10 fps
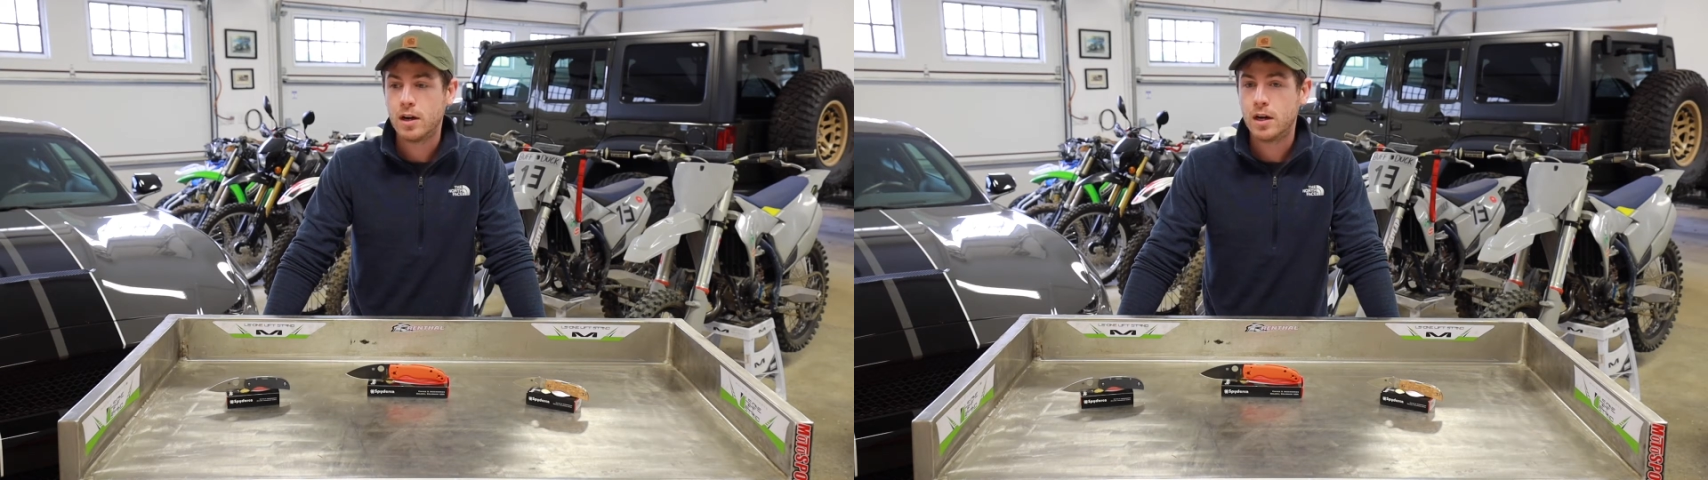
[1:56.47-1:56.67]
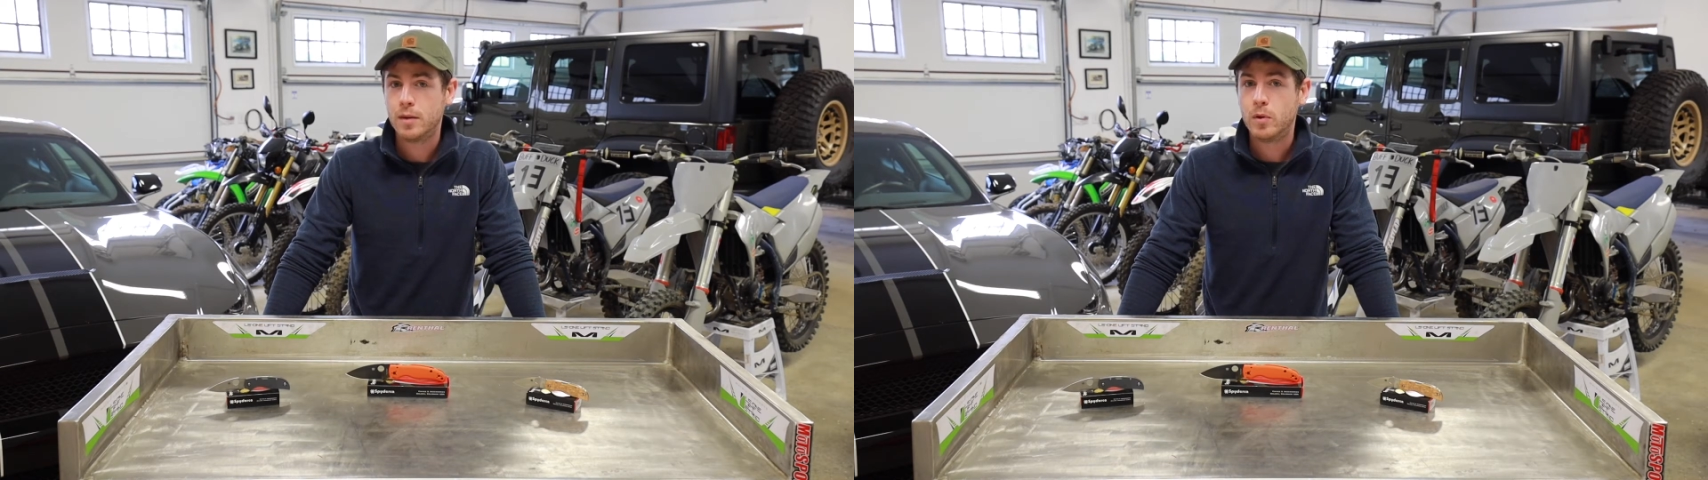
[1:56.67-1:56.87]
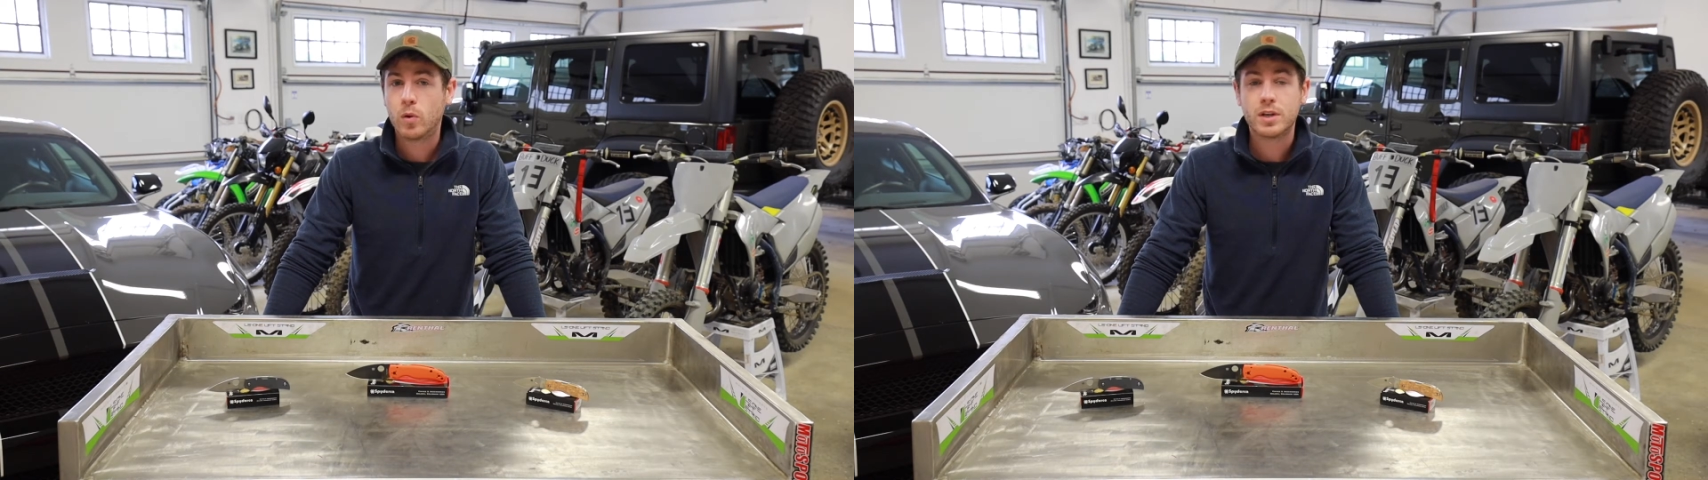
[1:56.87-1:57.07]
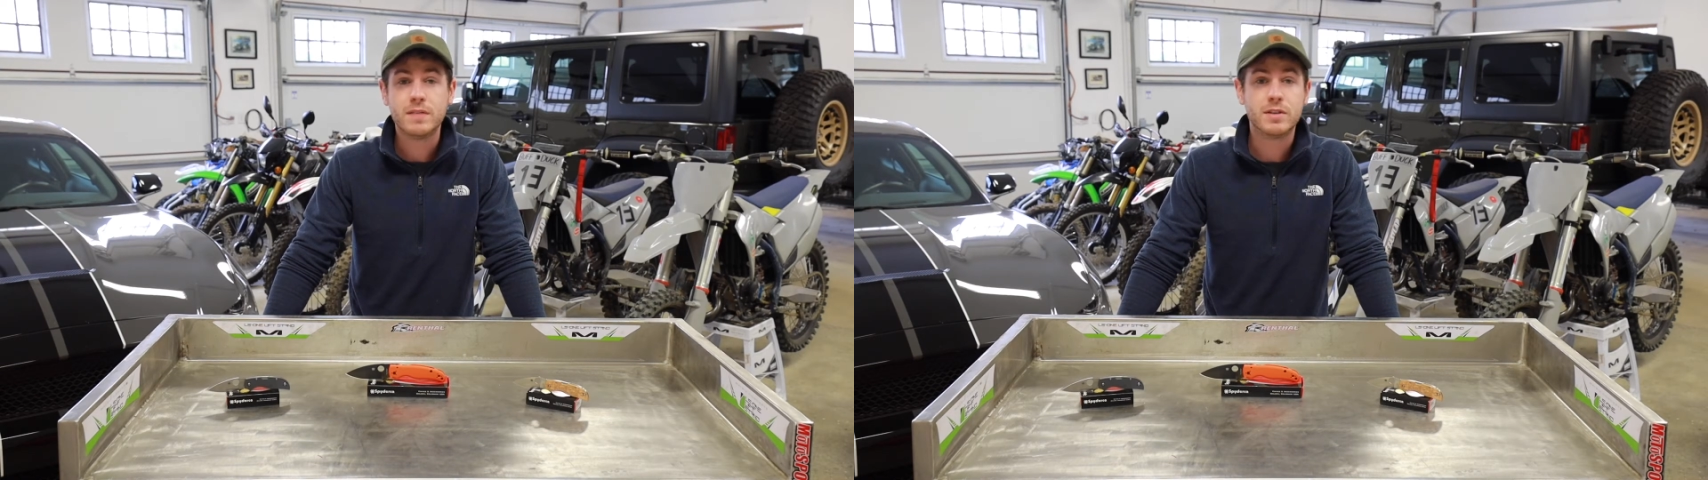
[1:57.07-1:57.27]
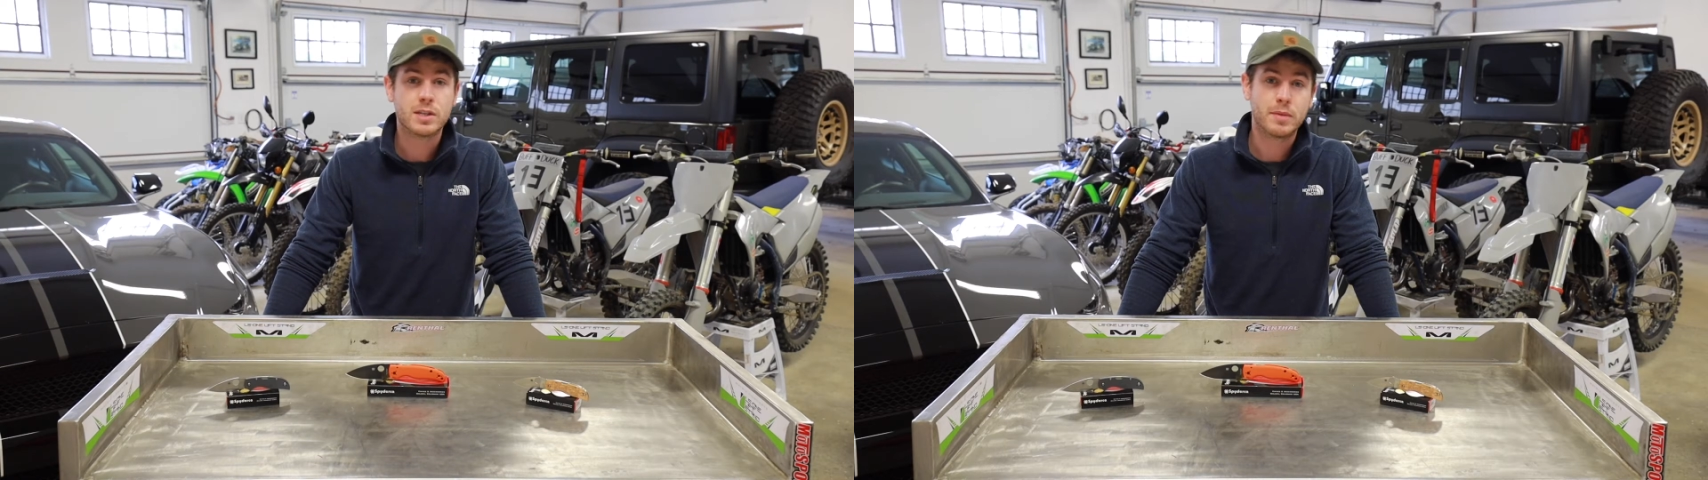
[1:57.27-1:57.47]
um, or
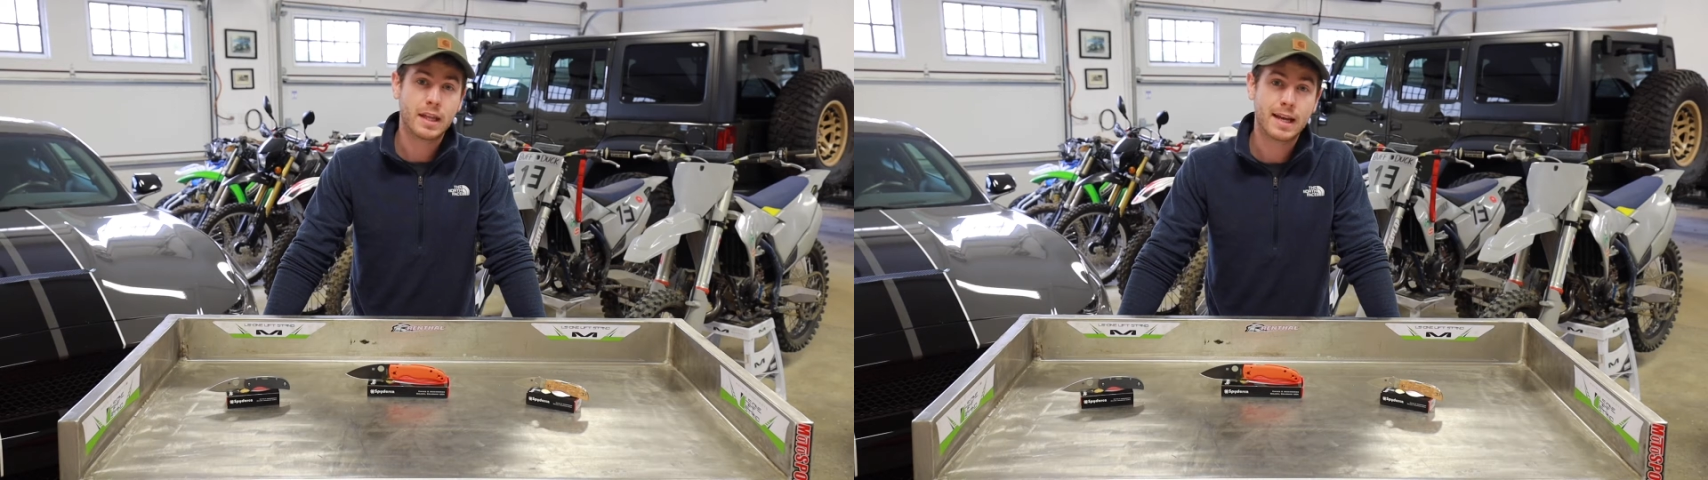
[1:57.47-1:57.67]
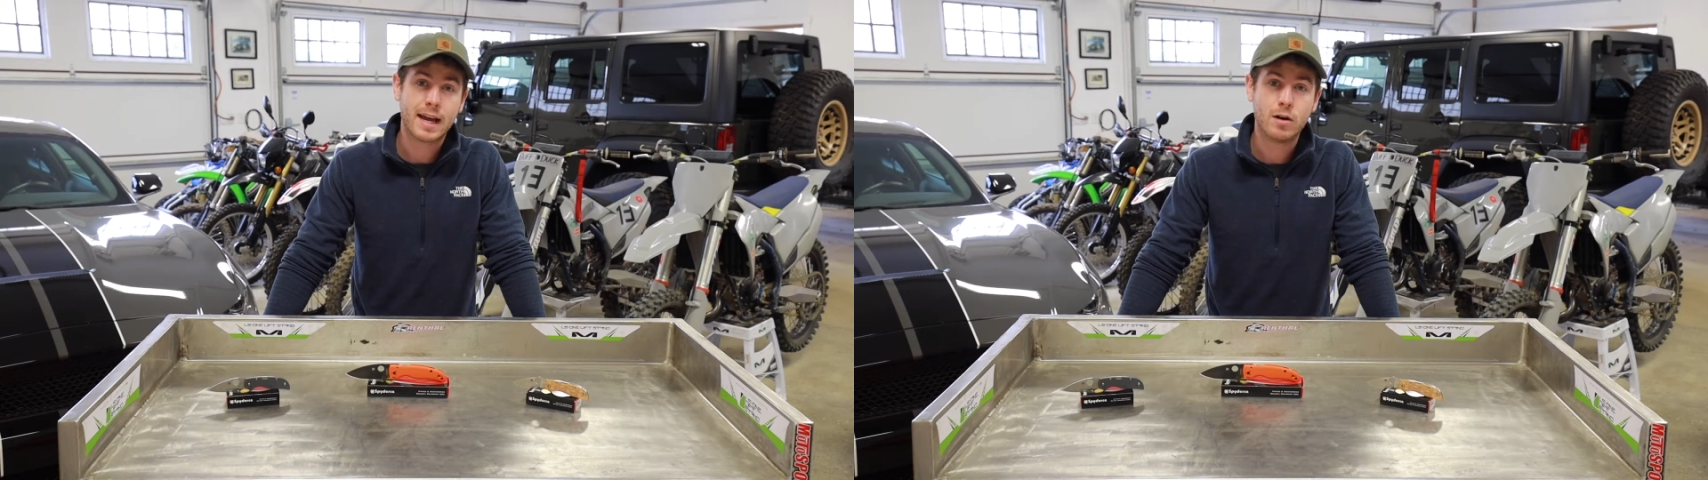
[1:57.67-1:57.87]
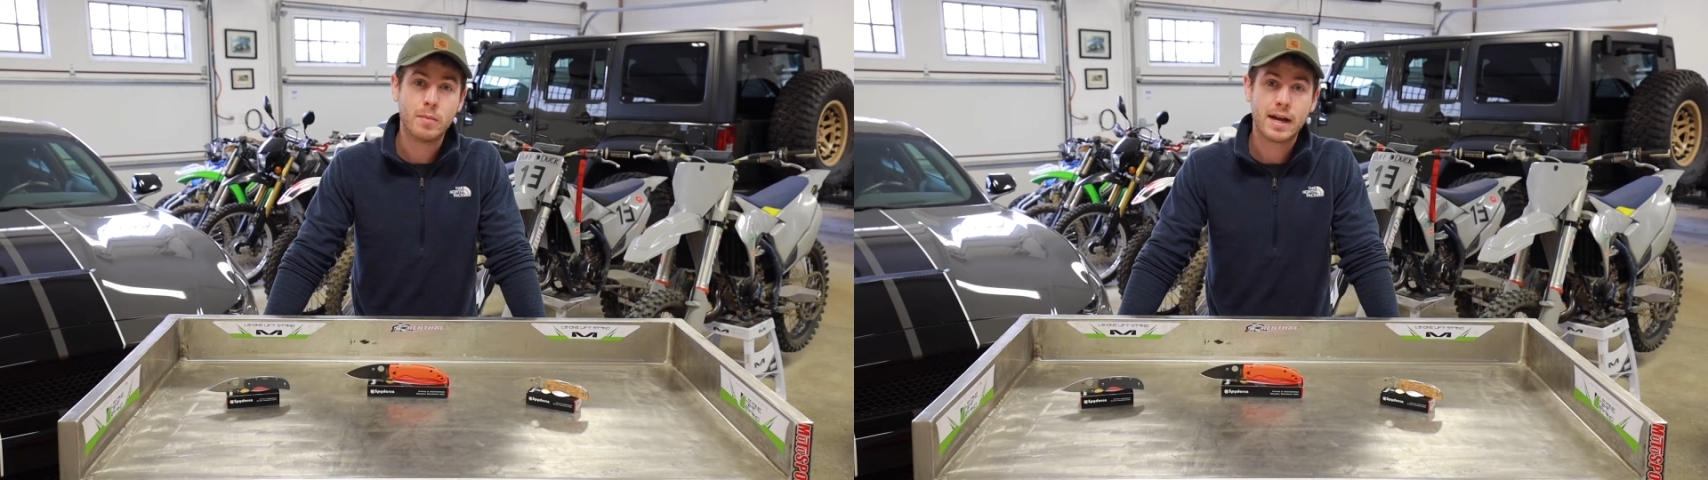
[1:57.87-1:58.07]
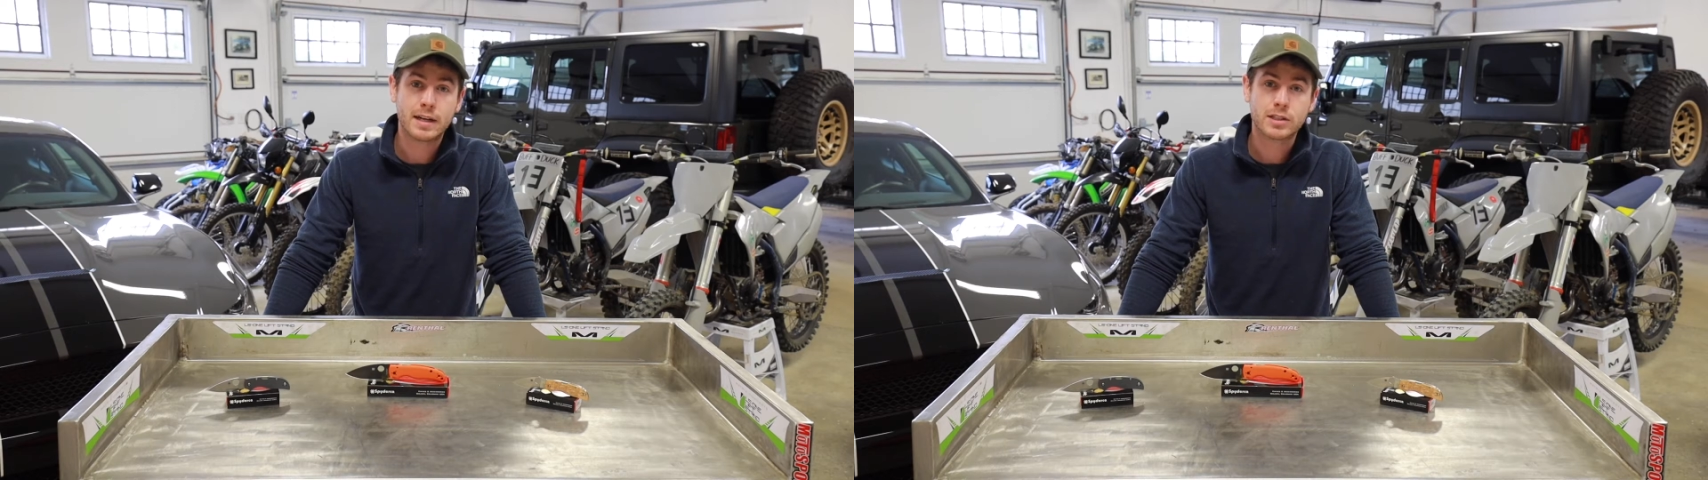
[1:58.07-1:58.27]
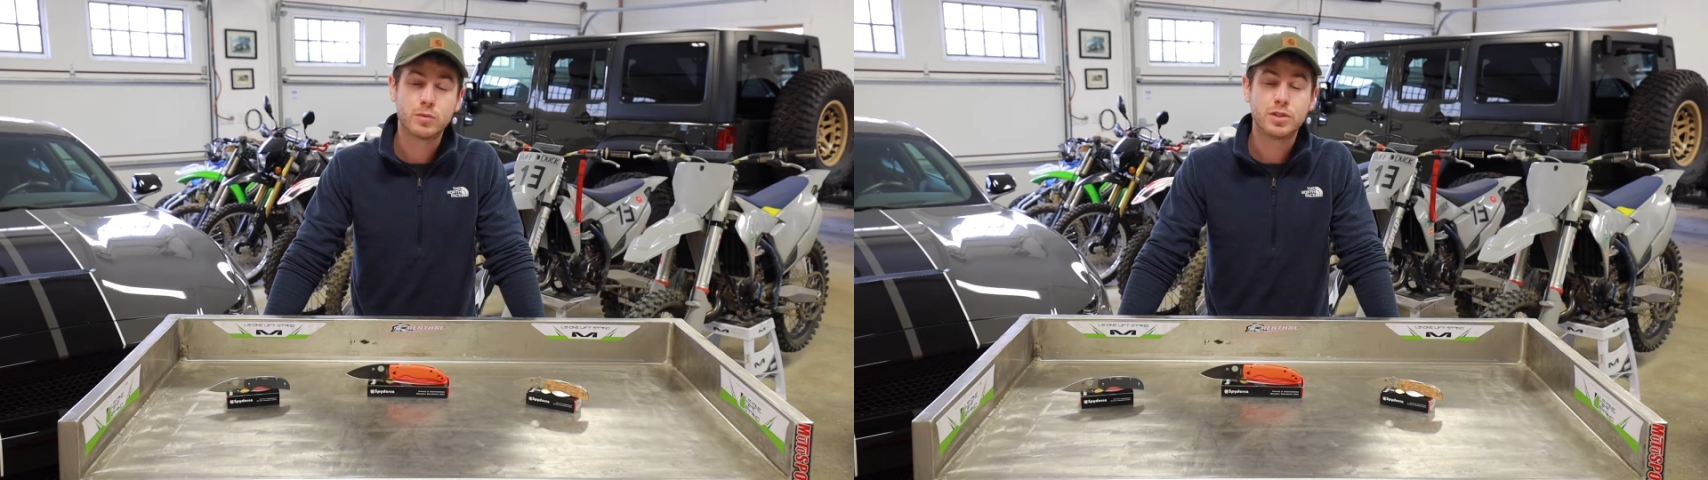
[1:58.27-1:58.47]
even something like Elmax,